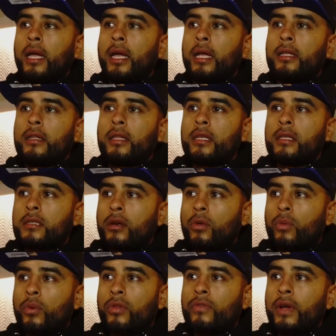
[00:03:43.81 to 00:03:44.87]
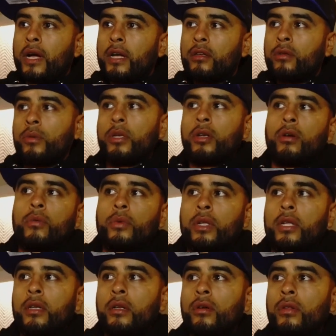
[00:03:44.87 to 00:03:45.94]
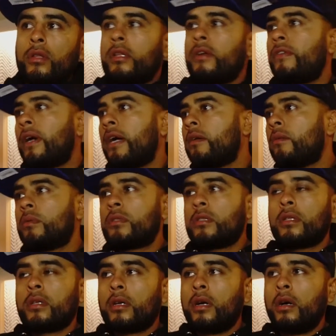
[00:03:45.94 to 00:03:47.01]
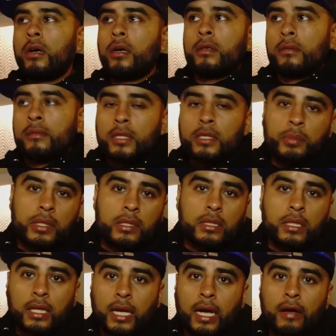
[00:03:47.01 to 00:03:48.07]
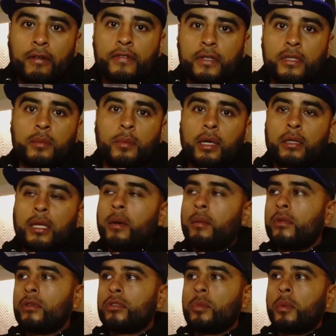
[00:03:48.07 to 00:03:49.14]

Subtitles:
and the things that are worth value, we don't really know that they're valuable till they're gone. That's basically how I felt about that, those